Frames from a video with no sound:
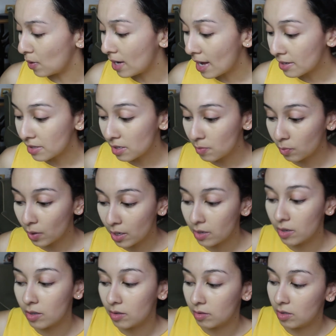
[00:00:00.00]
So I asked them
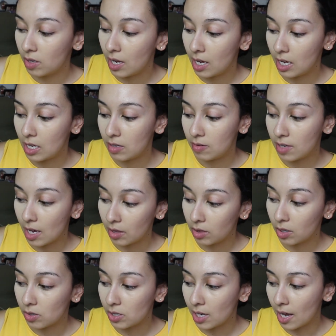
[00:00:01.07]
where do they get
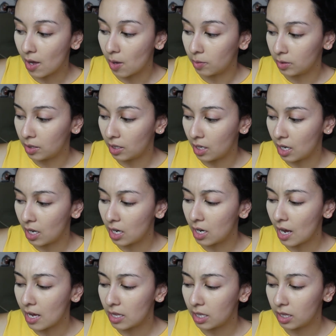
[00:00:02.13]
their talc,
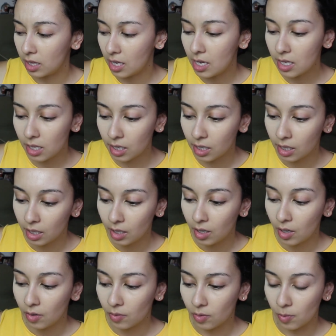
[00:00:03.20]
and I think
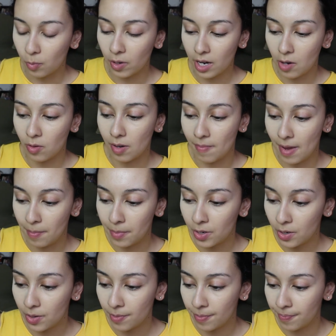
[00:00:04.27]
from what I
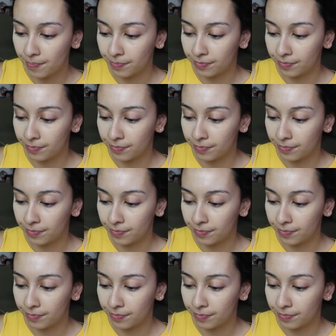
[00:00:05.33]
remember,